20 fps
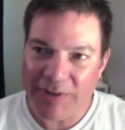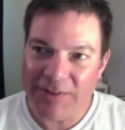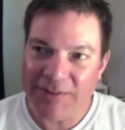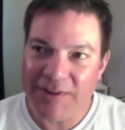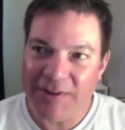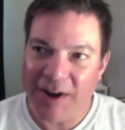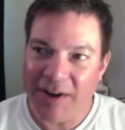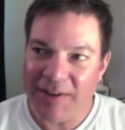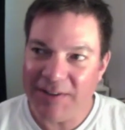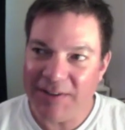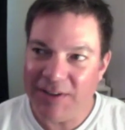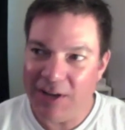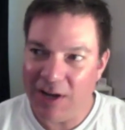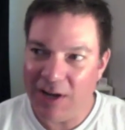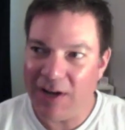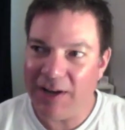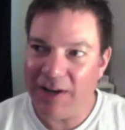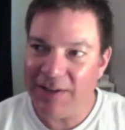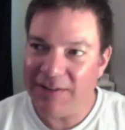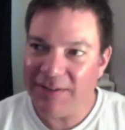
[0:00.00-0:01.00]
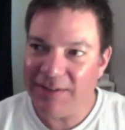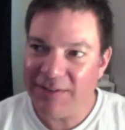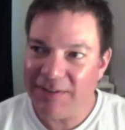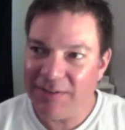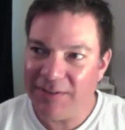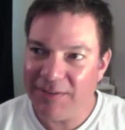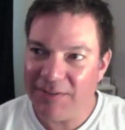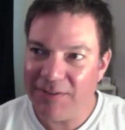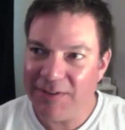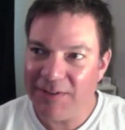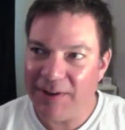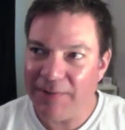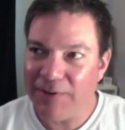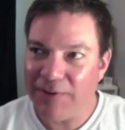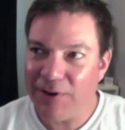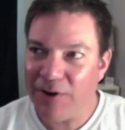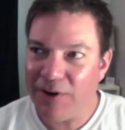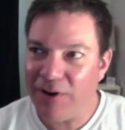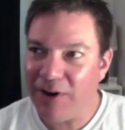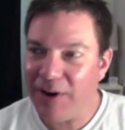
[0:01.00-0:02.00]
not as young as Steph
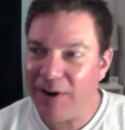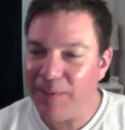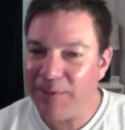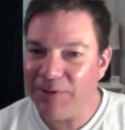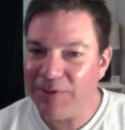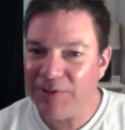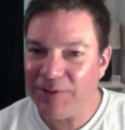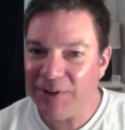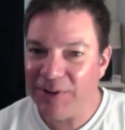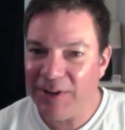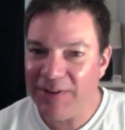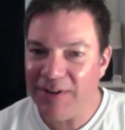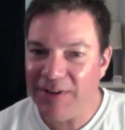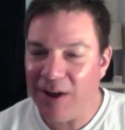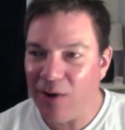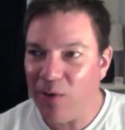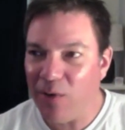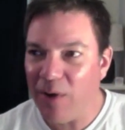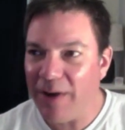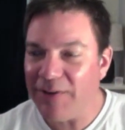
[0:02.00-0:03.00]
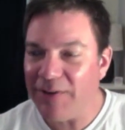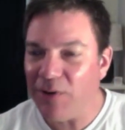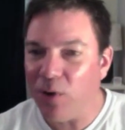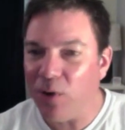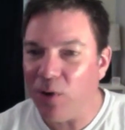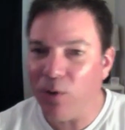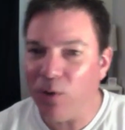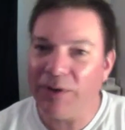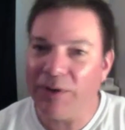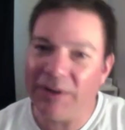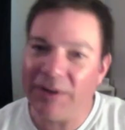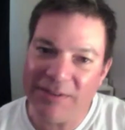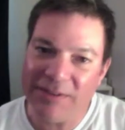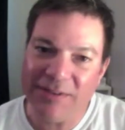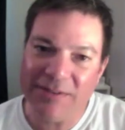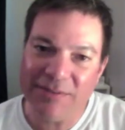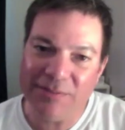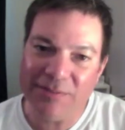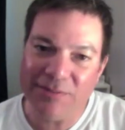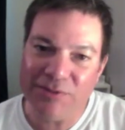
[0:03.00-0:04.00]
Curry, but he's not quite as old as
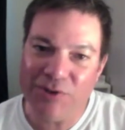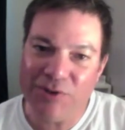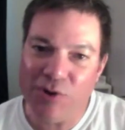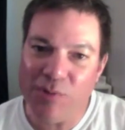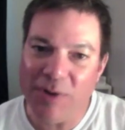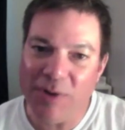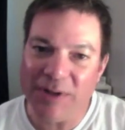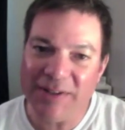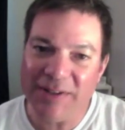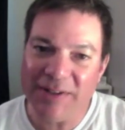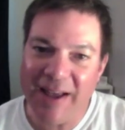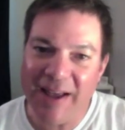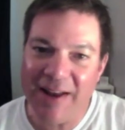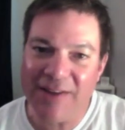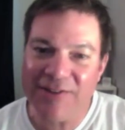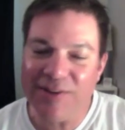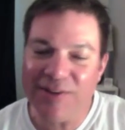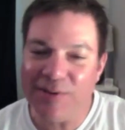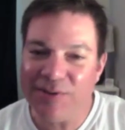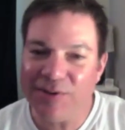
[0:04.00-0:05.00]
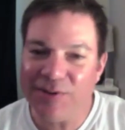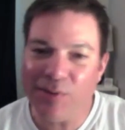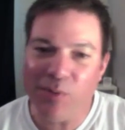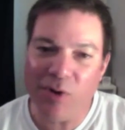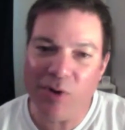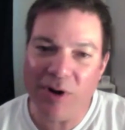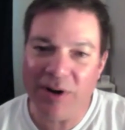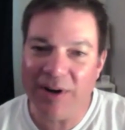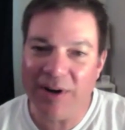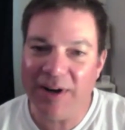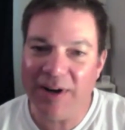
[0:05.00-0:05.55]
Joe Montana. So somewhere in